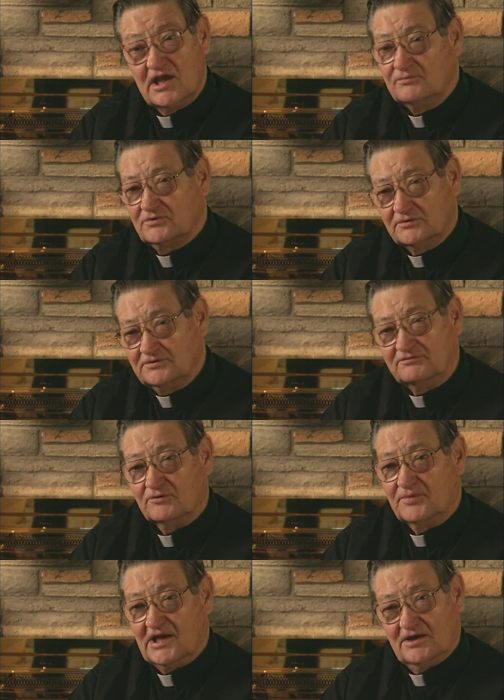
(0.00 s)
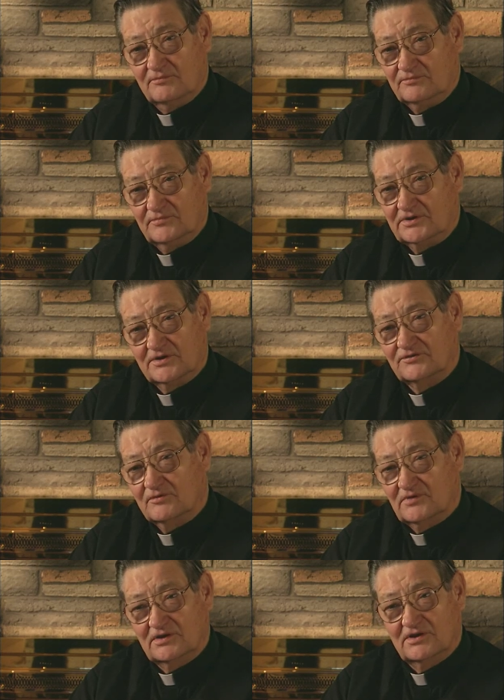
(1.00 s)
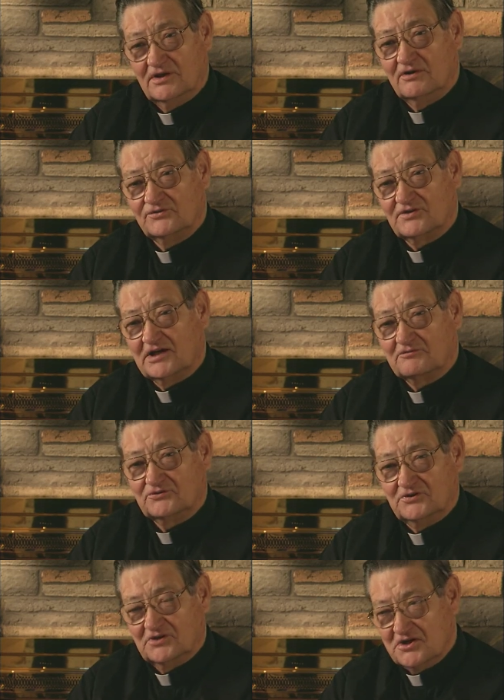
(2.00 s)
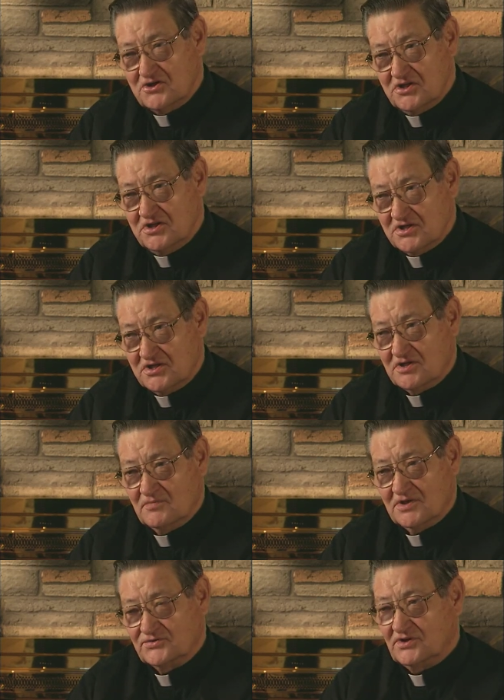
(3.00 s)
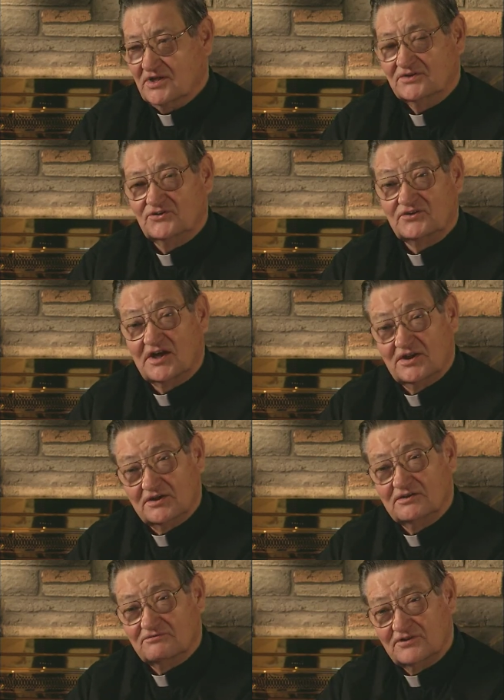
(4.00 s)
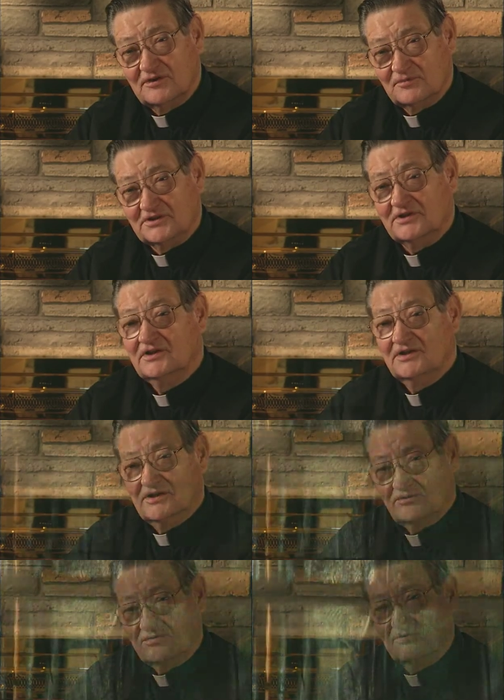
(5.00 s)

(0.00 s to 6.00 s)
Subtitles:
absolutely forbade him, because, I mean, the aristocracy, they needed him as the scion of the family to,